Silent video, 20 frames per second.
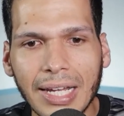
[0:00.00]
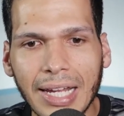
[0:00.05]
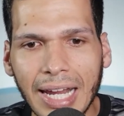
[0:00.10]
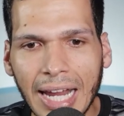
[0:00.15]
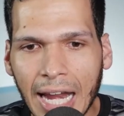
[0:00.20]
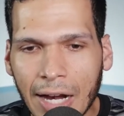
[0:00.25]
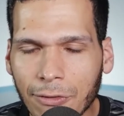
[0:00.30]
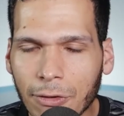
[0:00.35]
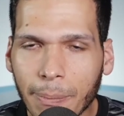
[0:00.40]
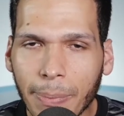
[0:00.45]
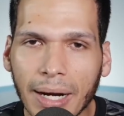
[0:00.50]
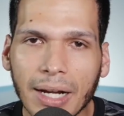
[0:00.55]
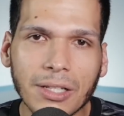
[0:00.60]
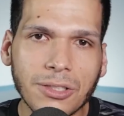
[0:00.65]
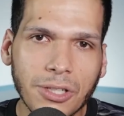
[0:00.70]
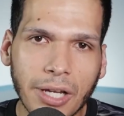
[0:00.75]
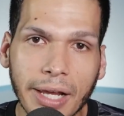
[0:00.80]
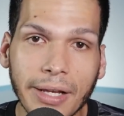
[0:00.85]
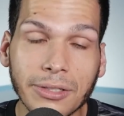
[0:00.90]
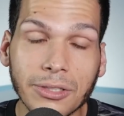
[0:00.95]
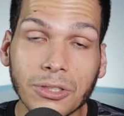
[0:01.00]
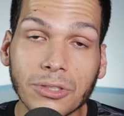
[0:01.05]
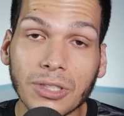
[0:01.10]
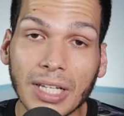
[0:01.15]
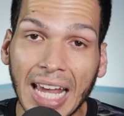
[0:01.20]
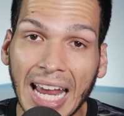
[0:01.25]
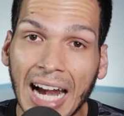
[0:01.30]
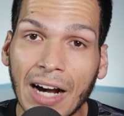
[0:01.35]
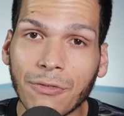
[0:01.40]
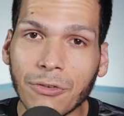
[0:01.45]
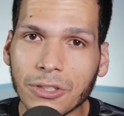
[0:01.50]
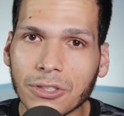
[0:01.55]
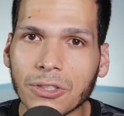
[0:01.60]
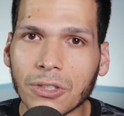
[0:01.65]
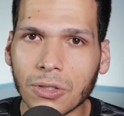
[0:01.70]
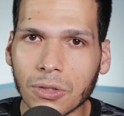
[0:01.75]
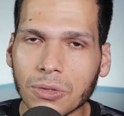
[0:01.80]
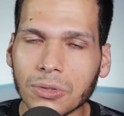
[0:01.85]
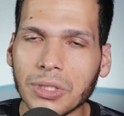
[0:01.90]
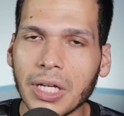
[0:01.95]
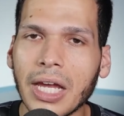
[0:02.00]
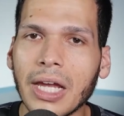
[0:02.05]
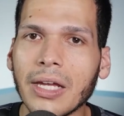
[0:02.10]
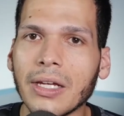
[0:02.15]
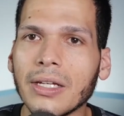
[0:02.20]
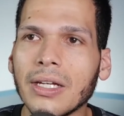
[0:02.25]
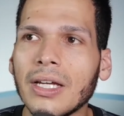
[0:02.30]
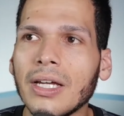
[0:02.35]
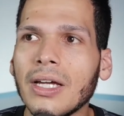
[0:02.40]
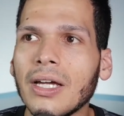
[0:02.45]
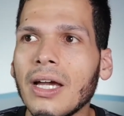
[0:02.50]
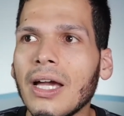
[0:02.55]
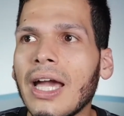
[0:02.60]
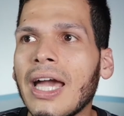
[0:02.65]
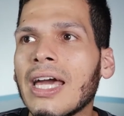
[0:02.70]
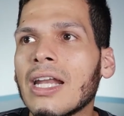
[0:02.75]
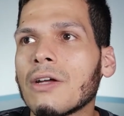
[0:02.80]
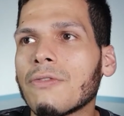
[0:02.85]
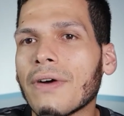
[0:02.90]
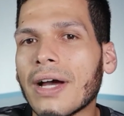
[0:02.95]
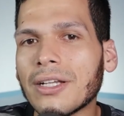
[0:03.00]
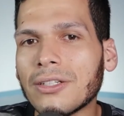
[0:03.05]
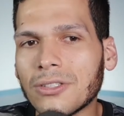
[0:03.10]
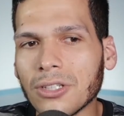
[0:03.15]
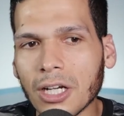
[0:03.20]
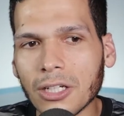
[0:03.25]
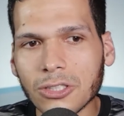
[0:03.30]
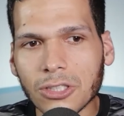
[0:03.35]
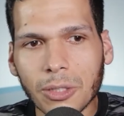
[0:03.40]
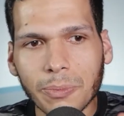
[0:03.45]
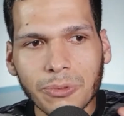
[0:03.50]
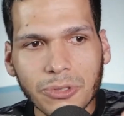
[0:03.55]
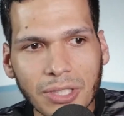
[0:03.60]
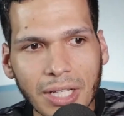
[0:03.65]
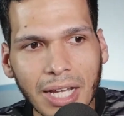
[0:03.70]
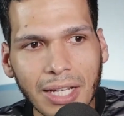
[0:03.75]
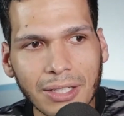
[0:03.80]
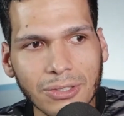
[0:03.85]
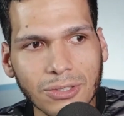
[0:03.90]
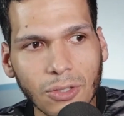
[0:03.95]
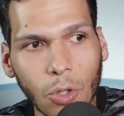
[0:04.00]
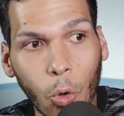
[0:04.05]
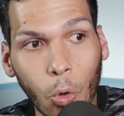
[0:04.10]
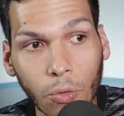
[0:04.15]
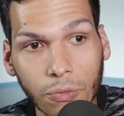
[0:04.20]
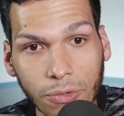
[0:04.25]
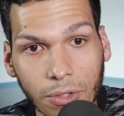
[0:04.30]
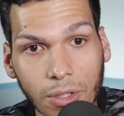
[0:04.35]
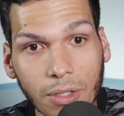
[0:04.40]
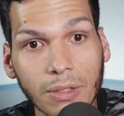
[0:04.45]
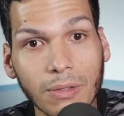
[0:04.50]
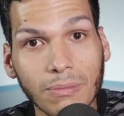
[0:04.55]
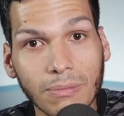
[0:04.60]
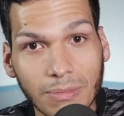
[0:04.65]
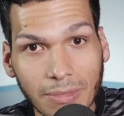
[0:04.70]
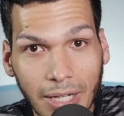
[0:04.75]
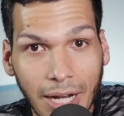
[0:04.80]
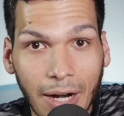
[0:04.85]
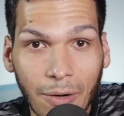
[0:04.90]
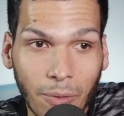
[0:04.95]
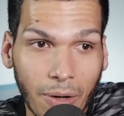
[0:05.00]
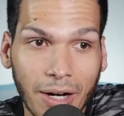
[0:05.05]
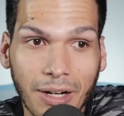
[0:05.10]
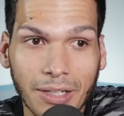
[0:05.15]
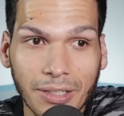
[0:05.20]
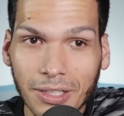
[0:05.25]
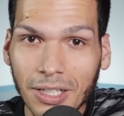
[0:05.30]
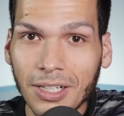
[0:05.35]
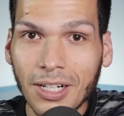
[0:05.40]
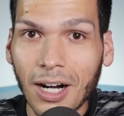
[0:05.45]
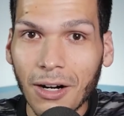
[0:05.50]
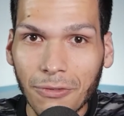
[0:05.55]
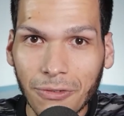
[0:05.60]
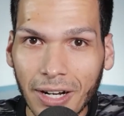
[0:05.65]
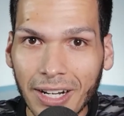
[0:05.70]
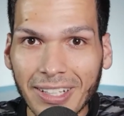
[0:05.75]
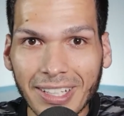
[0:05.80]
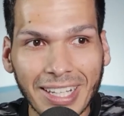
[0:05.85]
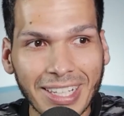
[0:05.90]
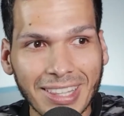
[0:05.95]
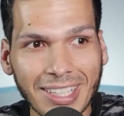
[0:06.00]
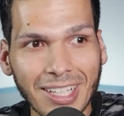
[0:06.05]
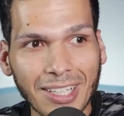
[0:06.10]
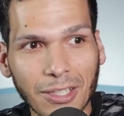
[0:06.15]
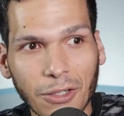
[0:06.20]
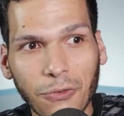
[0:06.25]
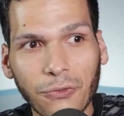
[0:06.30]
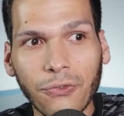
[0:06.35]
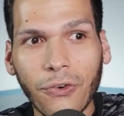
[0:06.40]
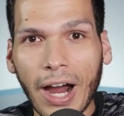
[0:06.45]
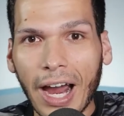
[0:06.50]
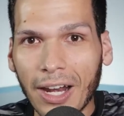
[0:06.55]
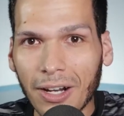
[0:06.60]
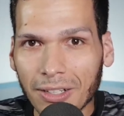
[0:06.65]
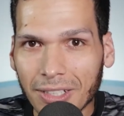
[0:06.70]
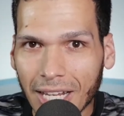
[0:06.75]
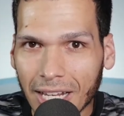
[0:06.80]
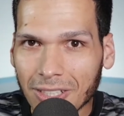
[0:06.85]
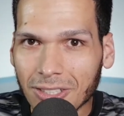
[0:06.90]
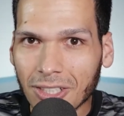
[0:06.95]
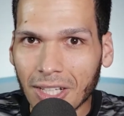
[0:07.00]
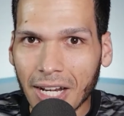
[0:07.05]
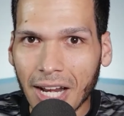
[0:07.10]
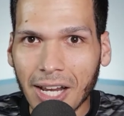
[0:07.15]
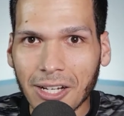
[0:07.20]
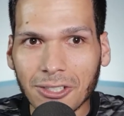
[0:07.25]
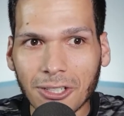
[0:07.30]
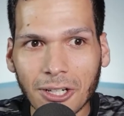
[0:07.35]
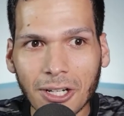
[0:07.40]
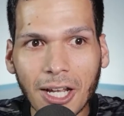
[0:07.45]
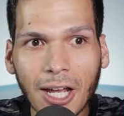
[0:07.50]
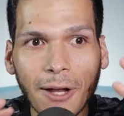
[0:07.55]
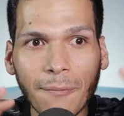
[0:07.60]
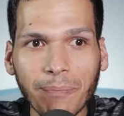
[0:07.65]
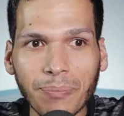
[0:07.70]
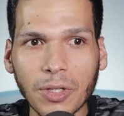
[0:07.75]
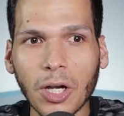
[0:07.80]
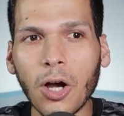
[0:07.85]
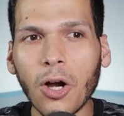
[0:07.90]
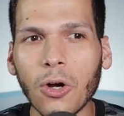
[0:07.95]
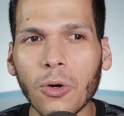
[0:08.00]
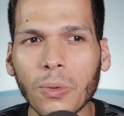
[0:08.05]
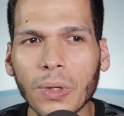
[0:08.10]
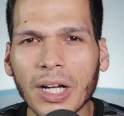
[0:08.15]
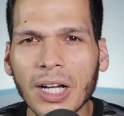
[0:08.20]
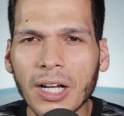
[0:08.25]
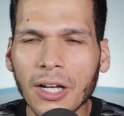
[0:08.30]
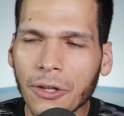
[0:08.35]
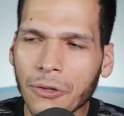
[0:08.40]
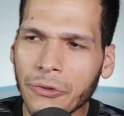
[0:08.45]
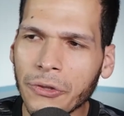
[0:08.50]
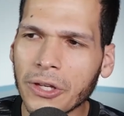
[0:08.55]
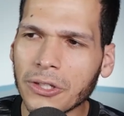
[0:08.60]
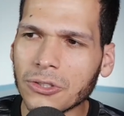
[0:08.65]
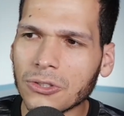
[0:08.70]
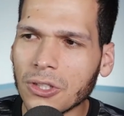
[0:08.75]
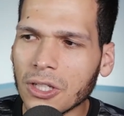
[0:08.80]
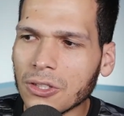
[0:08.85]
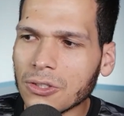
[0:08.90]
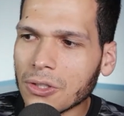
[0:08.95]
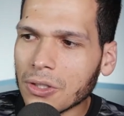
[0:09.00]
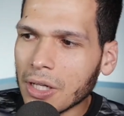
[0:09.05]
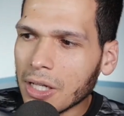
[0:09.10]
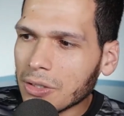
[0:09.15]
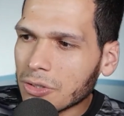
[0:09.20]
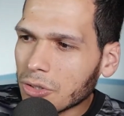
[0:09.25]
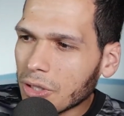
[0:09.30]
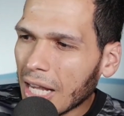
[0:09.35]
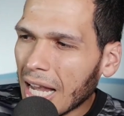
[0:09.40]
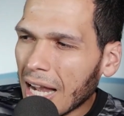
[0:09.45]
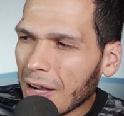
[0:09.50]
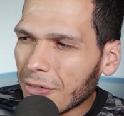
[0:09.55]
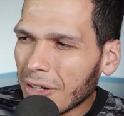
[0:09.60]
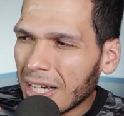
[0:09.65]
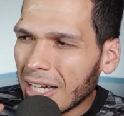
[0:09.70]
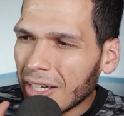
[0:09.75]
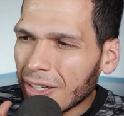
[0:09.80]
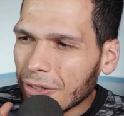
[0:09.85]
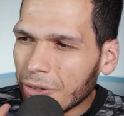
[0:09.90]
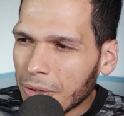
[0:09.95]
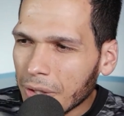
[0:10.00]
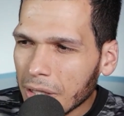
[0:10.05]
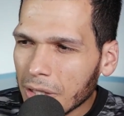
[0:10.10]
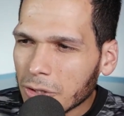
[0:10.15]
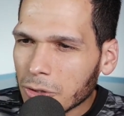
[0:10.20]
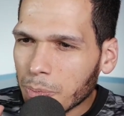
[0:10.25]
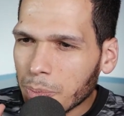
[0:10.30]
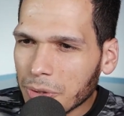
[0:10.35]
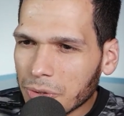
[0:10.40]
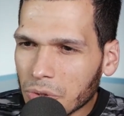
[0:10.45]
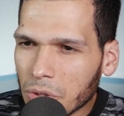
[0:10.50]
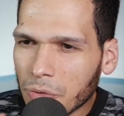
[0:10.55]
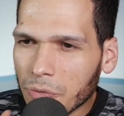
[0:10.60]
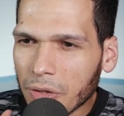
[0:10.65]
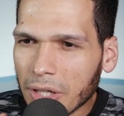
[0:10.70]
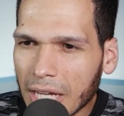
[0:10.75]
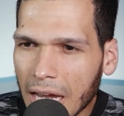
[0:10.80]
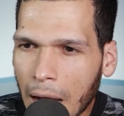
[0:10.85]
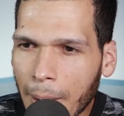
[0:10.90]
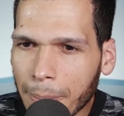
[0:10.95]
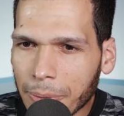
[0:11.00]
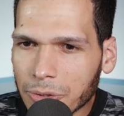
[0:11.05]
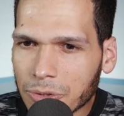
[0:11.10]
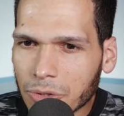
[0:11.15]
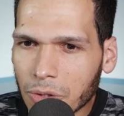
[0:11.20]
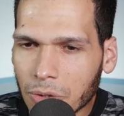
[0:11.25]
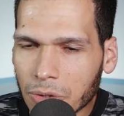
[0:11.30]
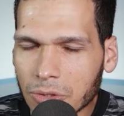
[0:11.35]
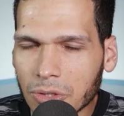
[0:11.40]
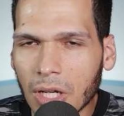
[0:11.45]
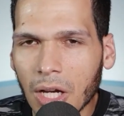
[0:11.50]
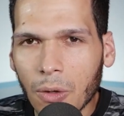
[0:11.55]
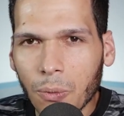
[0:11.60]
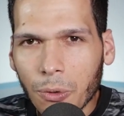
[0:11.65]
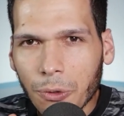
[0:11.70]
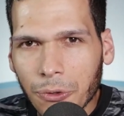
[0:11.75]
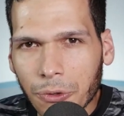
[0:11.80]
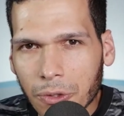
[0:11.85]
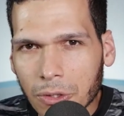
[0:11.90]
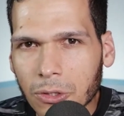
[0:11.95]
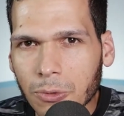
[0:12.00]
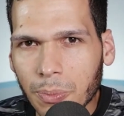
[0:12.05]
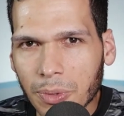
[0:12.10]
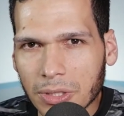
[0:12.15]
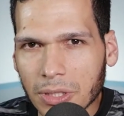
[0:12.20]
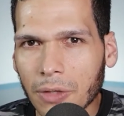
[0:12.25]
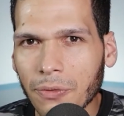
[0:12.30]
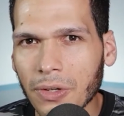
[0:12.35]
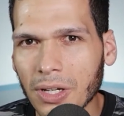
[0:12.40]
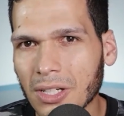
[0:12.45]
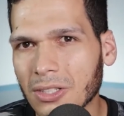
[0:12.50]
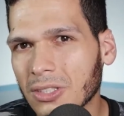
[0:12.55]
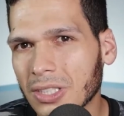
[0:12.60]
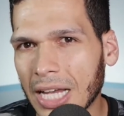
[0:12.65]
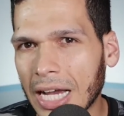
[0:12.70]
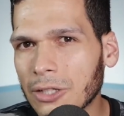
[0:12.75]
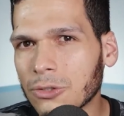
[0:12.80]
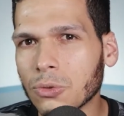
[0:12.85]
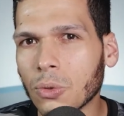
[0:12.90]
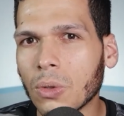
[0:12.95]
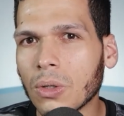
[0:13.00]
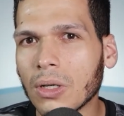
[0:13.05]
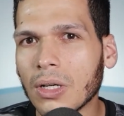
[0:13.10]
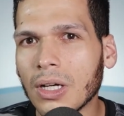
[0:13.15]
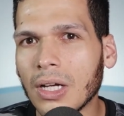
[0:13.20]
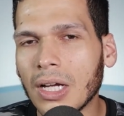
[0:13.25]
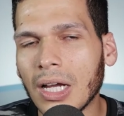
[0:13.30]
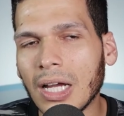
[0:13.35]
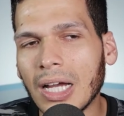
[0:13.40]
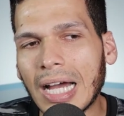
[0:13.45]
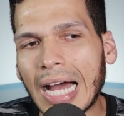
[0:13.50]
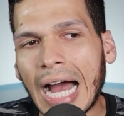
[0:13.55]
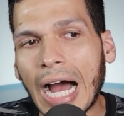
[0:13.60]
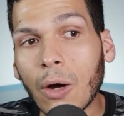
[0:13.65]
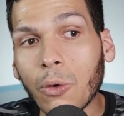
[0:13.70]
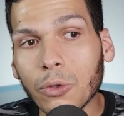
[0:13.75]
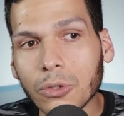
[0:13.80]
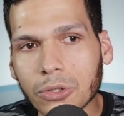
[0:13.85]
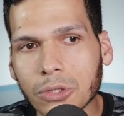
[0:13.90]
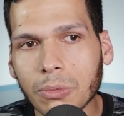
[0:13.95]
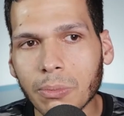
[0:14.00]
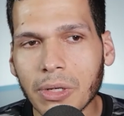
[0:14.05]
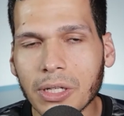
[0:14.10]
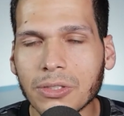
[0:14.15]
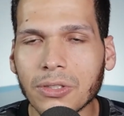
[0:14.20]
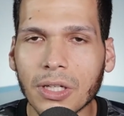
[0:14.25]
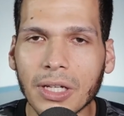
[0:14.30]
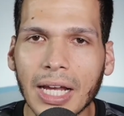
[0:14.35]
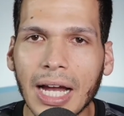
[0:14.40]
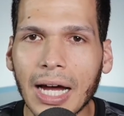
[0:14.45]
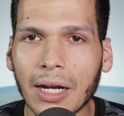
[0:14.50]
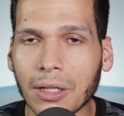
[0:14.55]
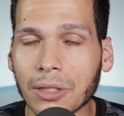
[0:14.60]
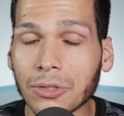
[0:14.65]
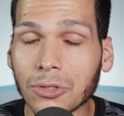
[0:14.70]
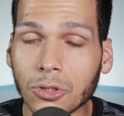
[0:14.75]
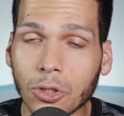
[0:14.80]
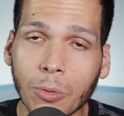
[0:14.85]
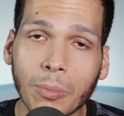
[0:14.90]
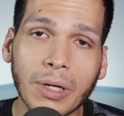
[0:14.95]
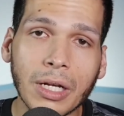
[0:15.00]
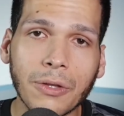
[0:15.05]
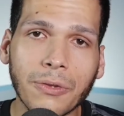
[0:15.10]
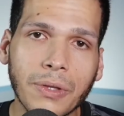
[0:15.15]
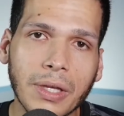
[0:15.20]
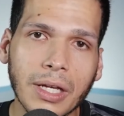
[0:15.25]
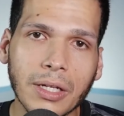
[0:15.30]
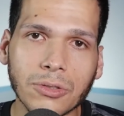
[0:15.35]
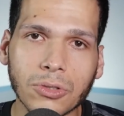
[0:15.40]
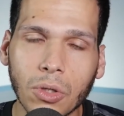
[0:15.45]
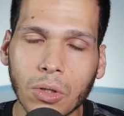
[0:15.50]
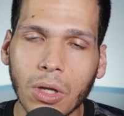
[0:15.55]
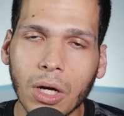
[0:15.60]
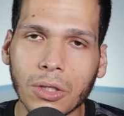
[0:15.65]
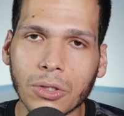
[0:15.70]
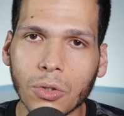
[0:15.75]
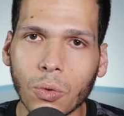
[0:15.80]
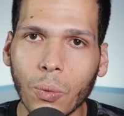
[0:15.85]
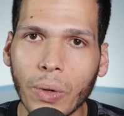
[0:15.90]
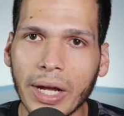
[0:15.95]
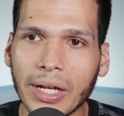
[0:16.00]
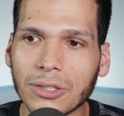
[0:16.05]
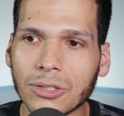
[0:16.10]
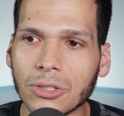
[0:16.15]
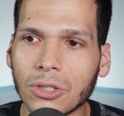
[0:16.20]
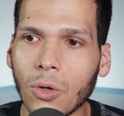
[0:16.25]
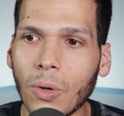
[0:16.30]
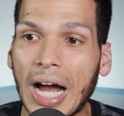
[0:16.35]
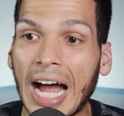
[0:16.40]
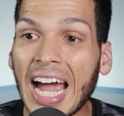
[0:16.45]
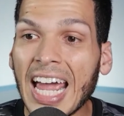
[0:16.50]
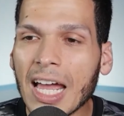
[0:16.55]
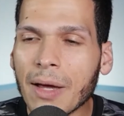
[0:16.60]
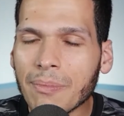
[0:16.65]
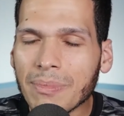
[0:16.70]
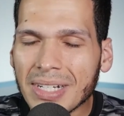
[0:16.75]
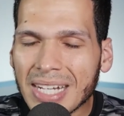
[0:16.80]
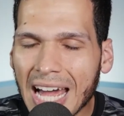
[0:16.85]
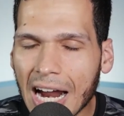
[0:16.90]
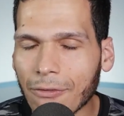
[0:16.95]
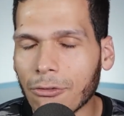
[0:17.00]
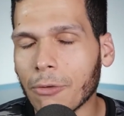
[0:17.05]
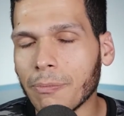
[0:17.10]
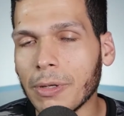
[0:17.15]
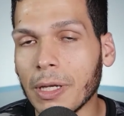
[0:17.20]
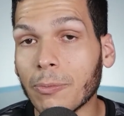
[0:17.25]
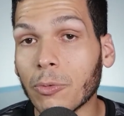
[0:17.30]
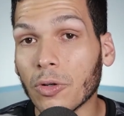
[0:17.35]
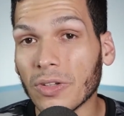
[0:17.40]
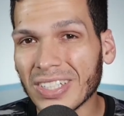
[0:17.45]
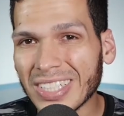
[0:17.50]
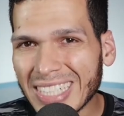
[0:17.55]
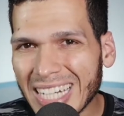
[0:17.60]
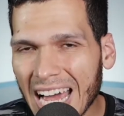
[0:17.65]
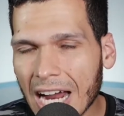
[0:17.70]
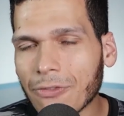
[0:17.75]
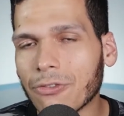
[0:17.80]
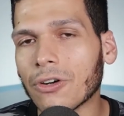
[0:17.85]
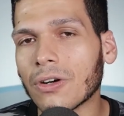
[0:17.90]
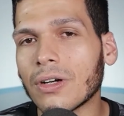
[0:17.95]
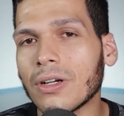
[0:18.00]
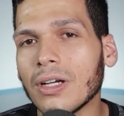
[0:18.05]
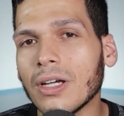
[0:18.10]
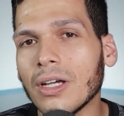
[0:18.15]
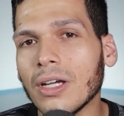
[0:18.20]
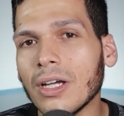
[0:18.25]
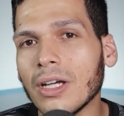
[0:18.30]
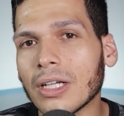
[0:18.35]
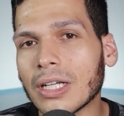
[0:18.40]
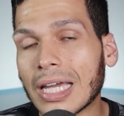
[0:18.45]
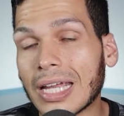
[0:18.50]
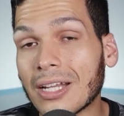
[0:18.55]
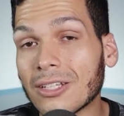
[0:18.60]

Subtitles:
everybody changes every single day. And if I just obsessed over, ironically enough, right, like the final destination, oh, this season needs to have these specific episodes with this specific schedule, I was missing out on so many things along the way. So I am never going